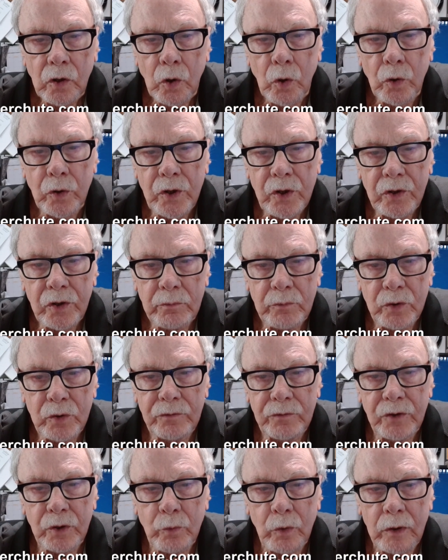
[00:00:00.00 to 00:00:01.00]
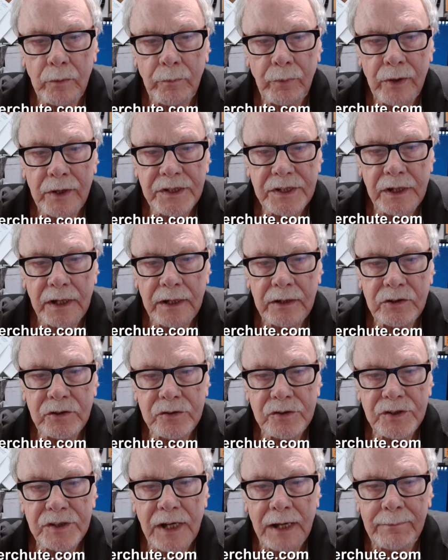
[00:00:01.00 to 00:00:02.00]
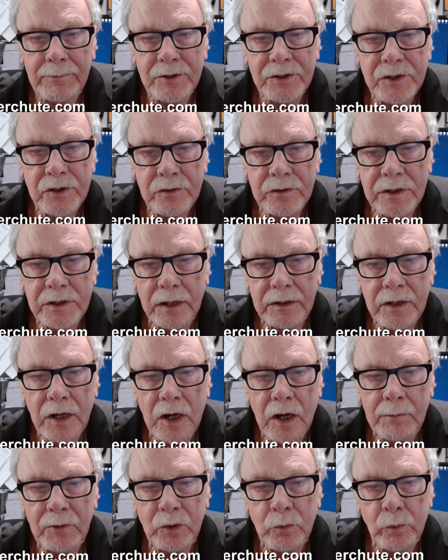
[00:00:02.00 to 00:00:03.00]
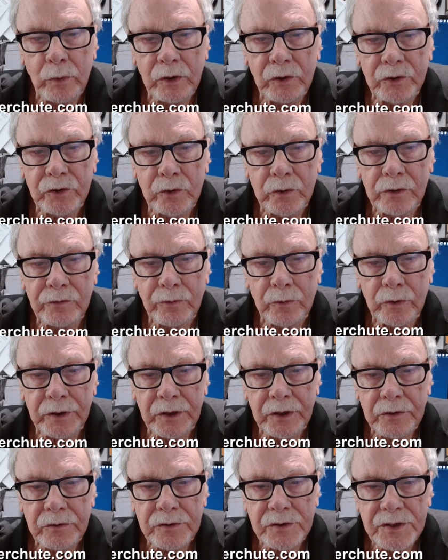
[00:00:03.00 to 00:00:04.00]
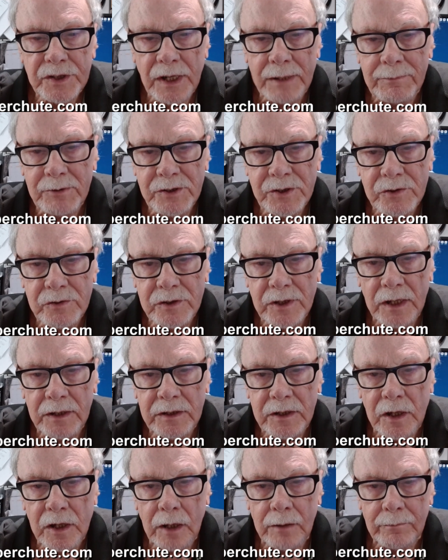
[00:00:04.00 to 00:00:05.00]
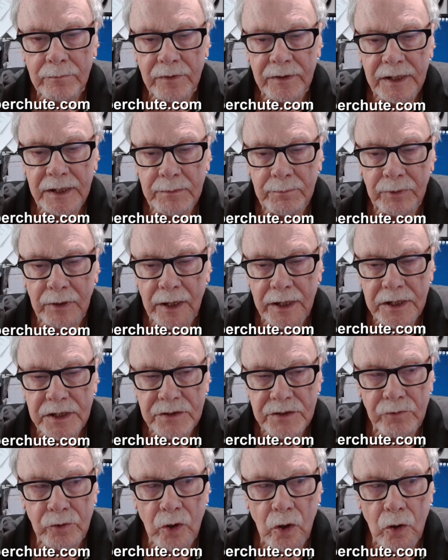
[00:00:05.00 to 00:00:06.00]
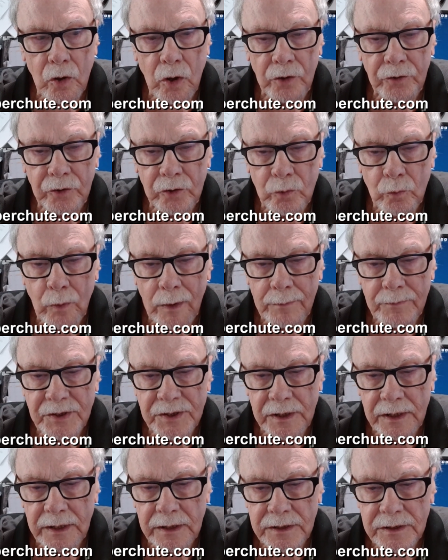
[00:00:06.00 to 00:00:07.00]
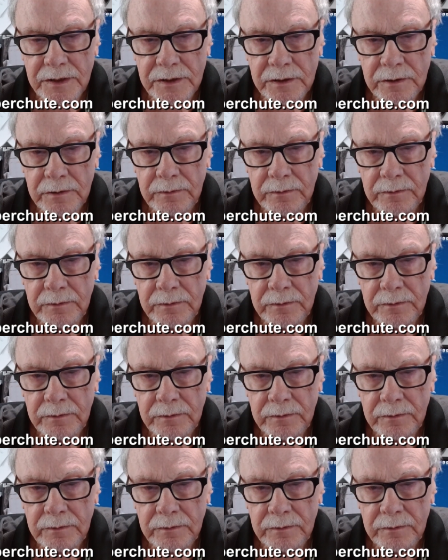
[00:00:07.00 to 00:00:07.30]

Or you can move your WordPress site to cybershoot.com and we'll do it for you. Cybershoot.com, the place for author websites.